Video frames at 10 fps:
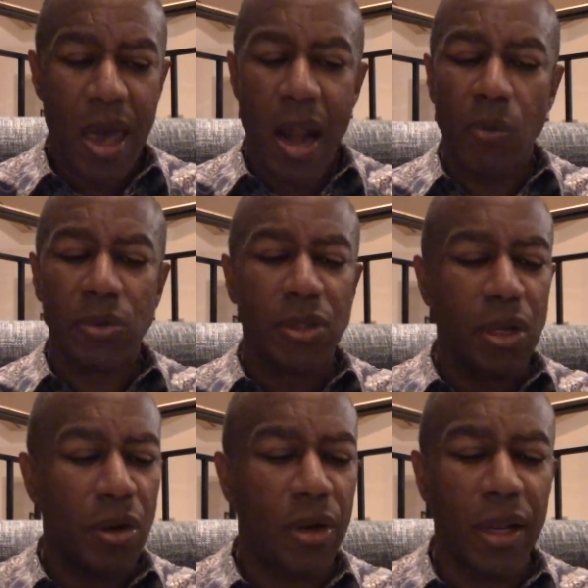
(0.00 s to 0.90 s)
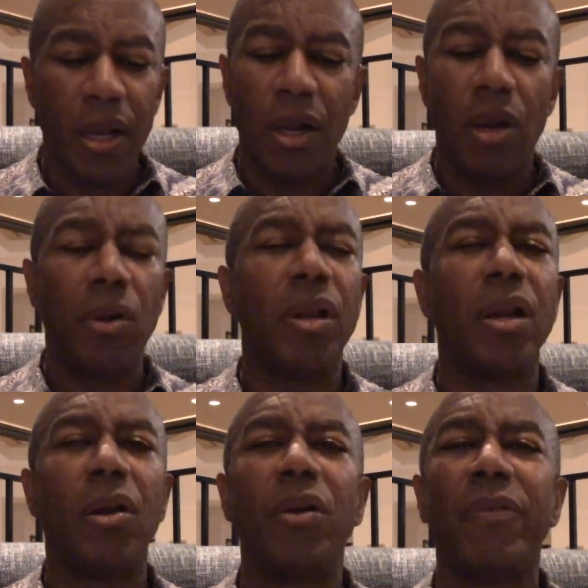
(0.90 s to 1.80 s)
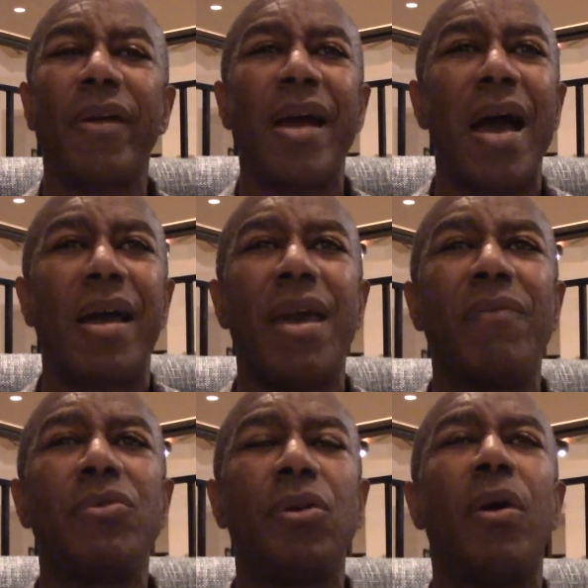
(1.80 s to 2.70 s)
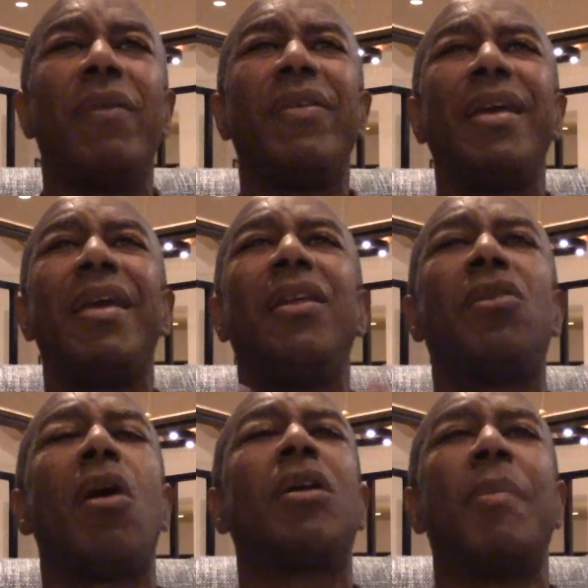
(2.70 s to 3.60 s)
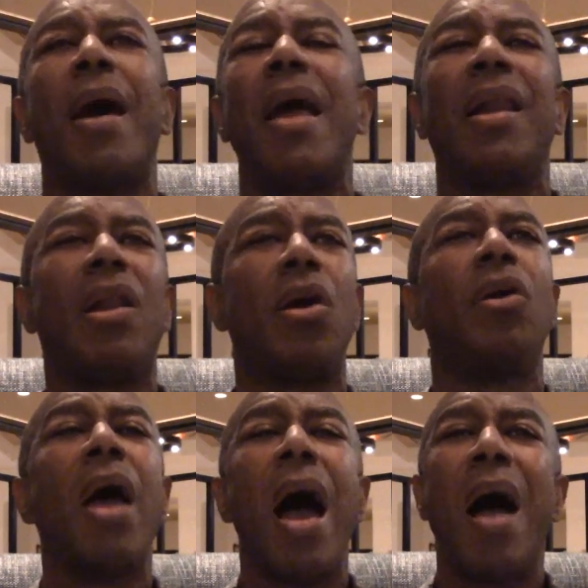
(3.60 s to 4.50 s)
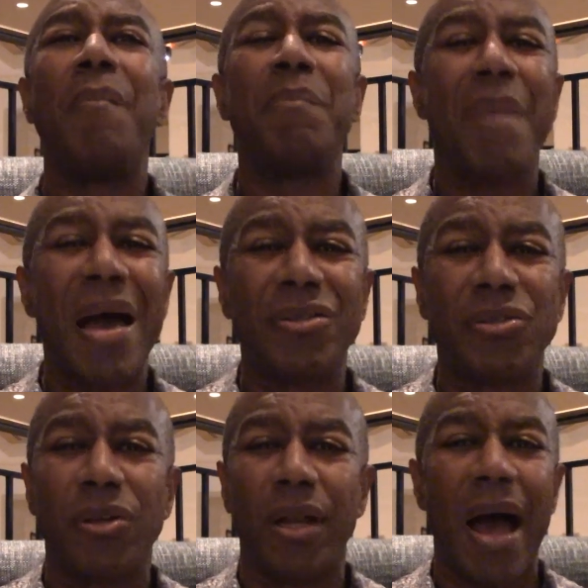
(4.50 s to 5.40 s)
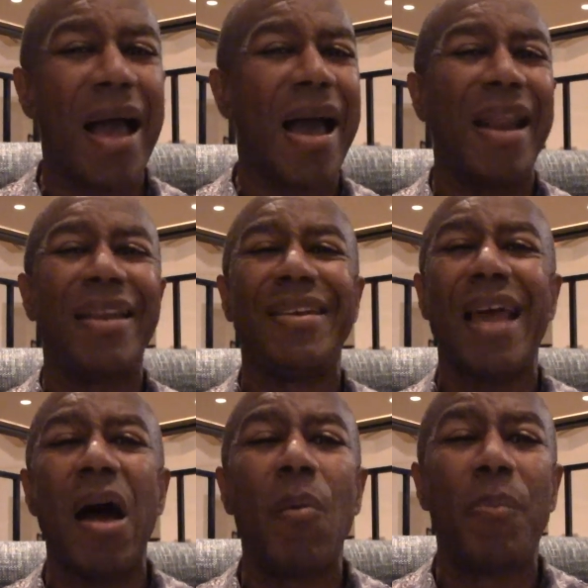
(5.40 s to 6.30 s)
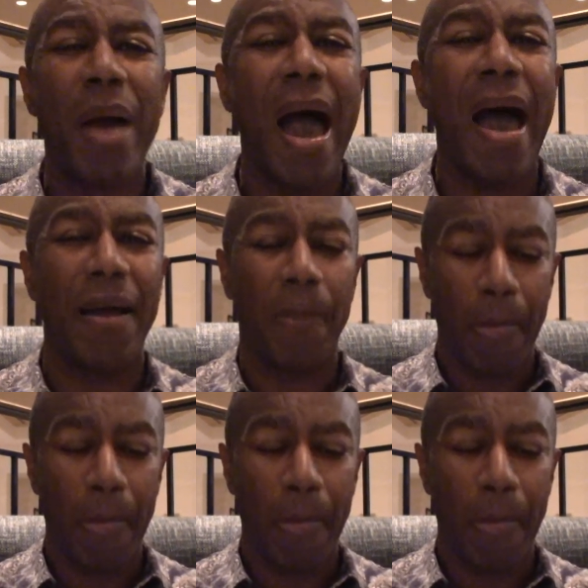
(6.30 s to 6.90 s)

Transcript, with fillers: And I was learning and learning and learning from that guy. And Kevin Trudeau, everything he talked about, I learned, I mastered it, I got it down pat.